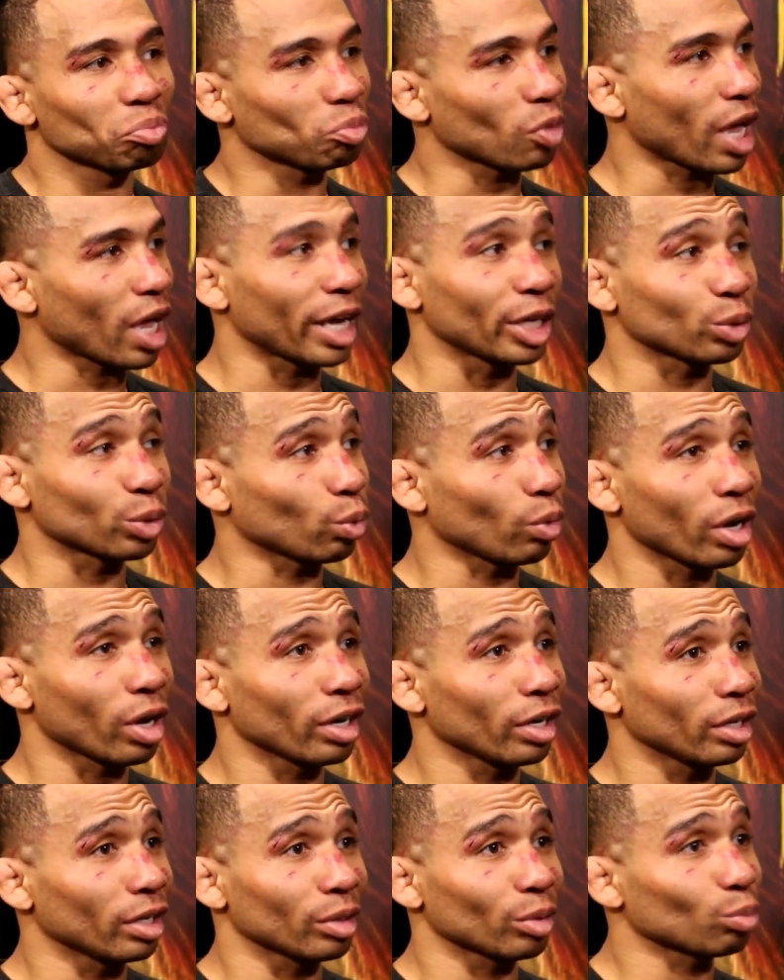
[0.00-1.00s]
I just
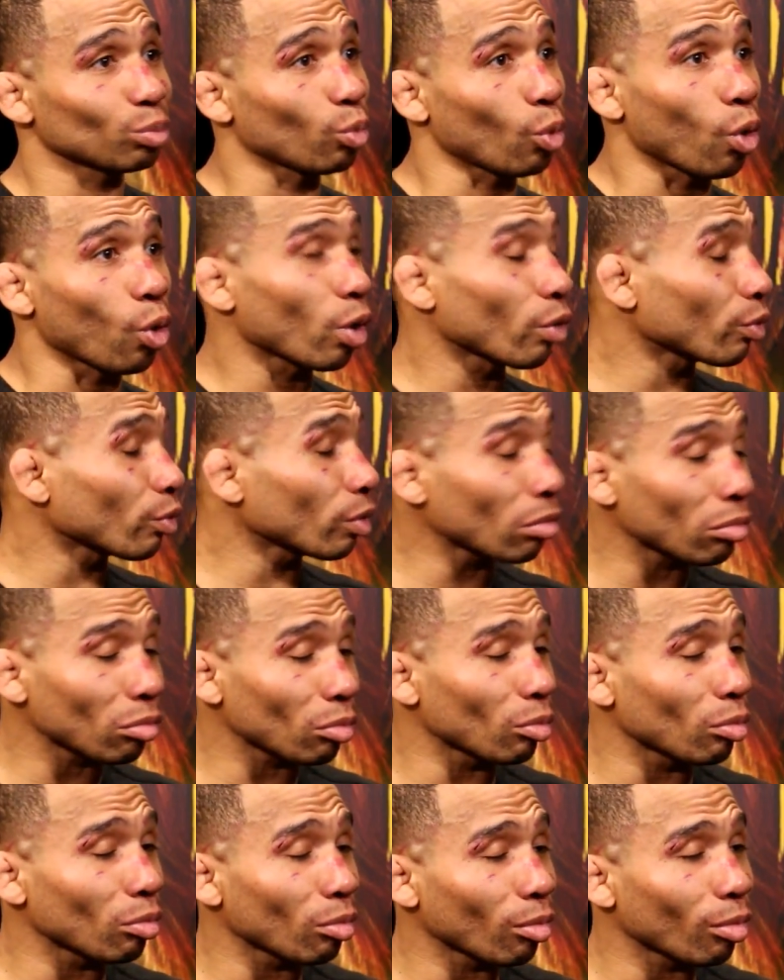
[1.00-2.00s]
wanted more of it.
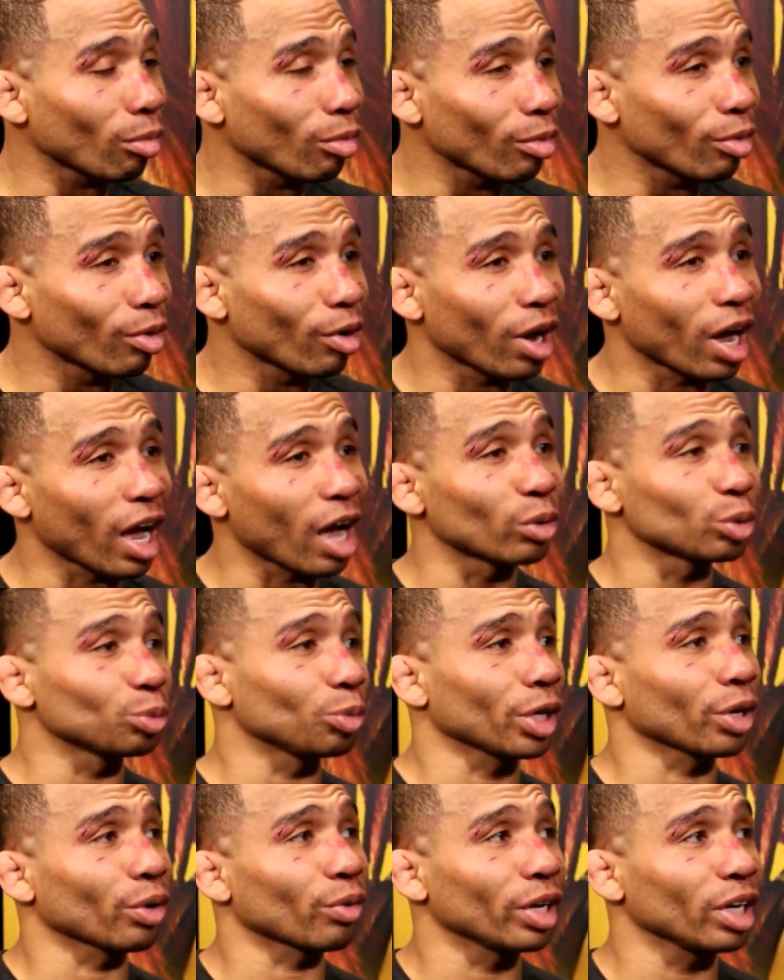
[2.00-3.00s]
I was
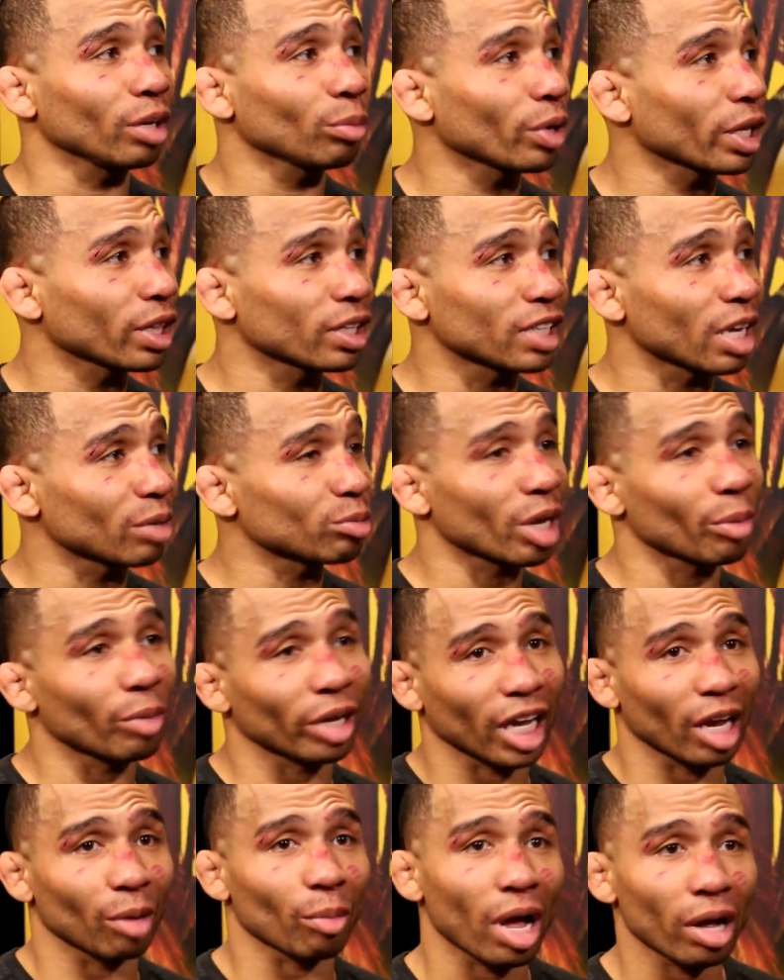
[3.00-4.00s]
being greedy, but at the same time I
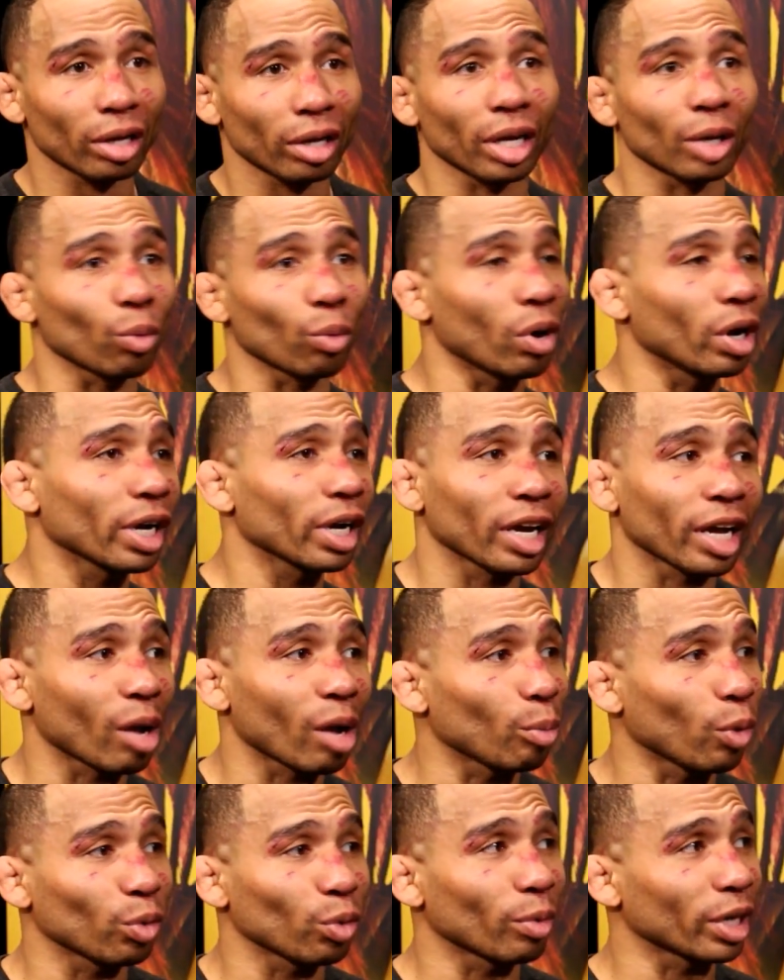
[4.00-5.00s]
came out and won, I
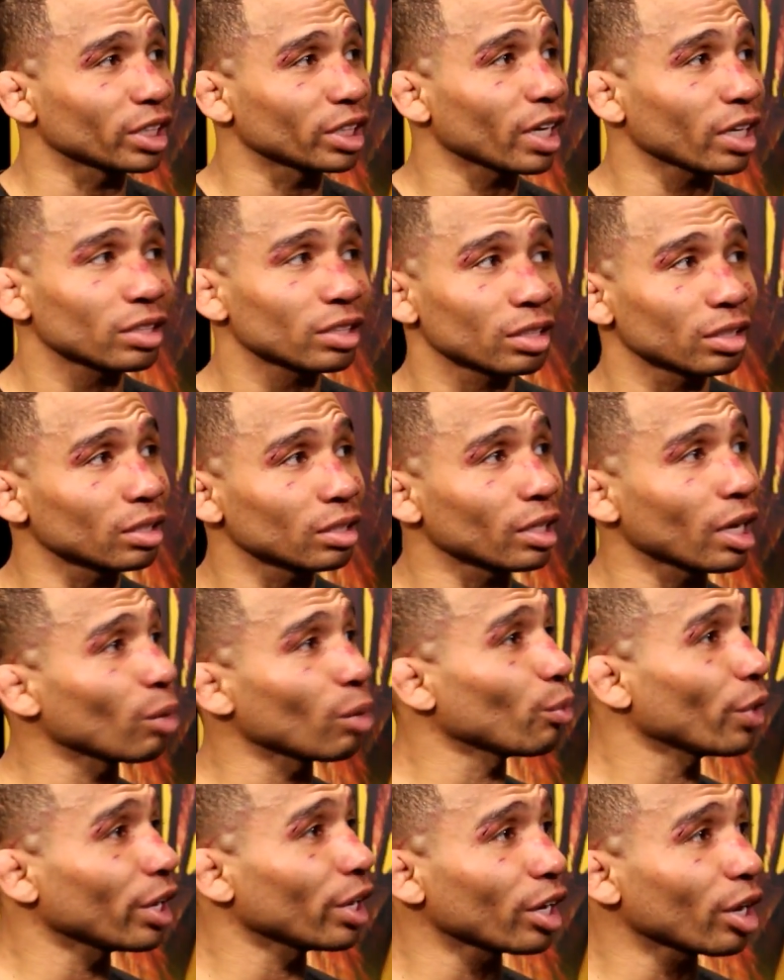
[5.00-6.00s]
got both my checks, and now
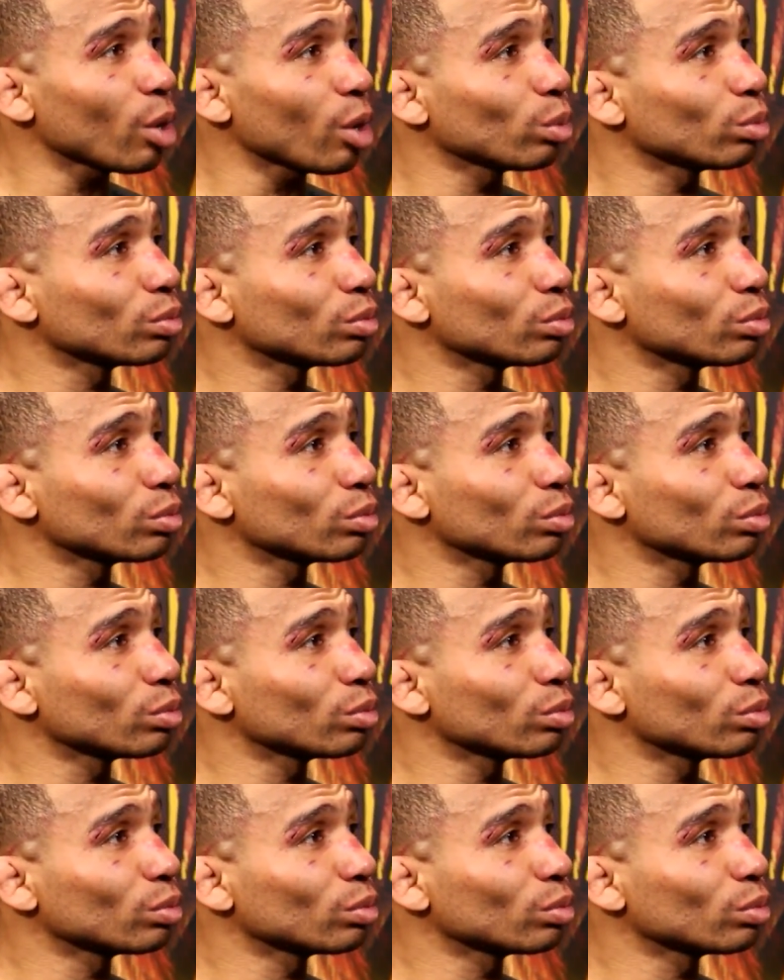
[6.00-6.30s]
I'm ready to go.